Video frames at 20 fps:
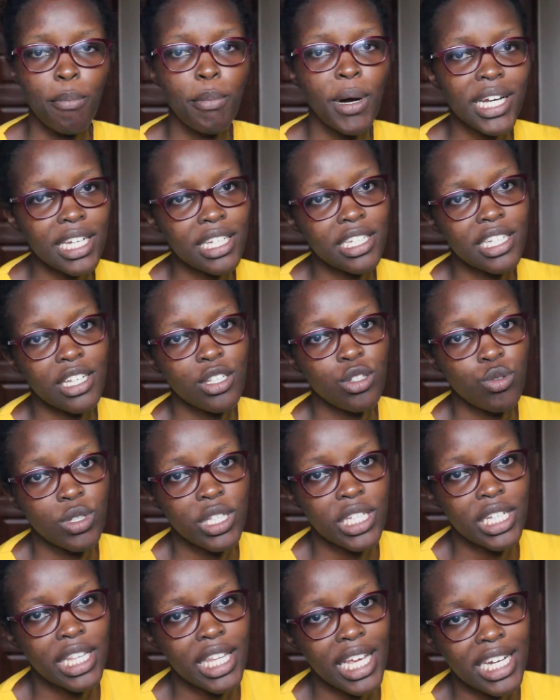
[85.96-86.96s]
Butter just to
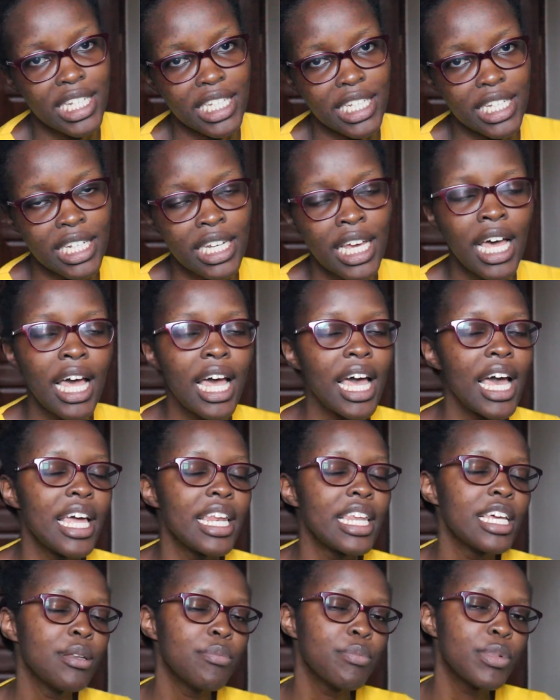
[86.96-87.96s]
seal that in. And
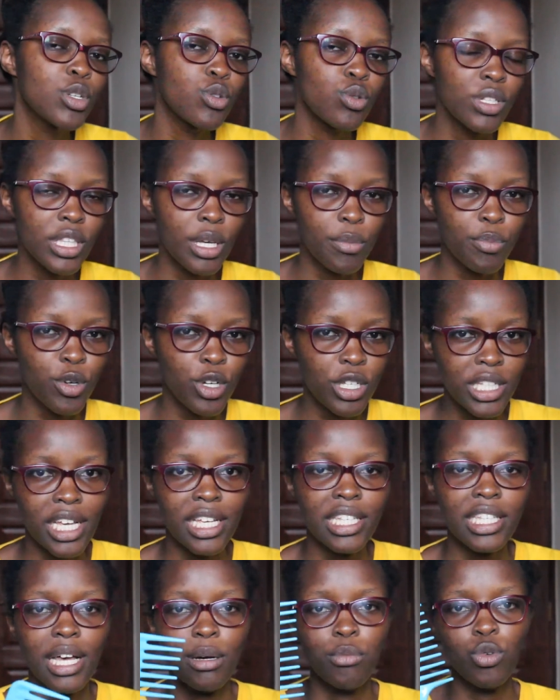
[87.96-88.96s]
in between the
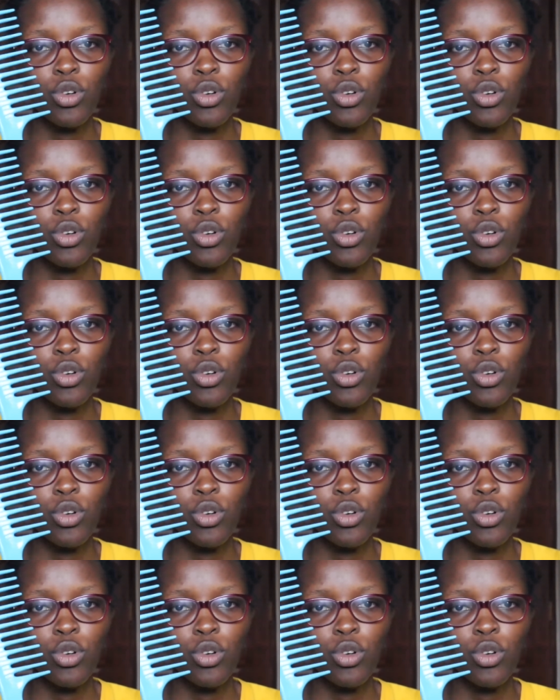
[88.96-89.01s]
process, I'm